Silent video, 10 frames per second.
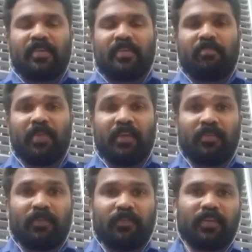
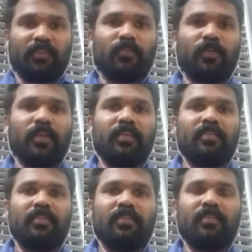Myself Sir Sunil,
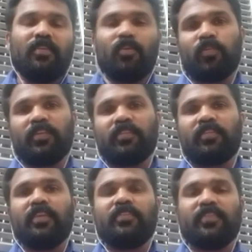your physics
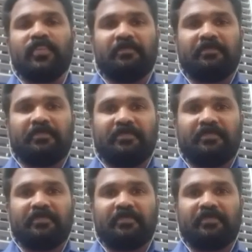teacher.
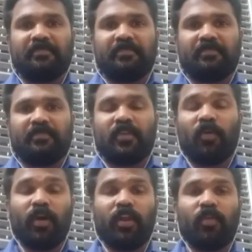
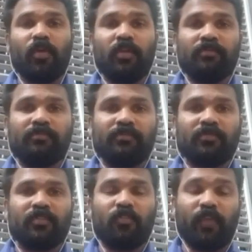How are you all?
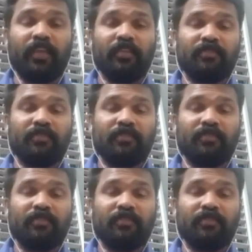Fine.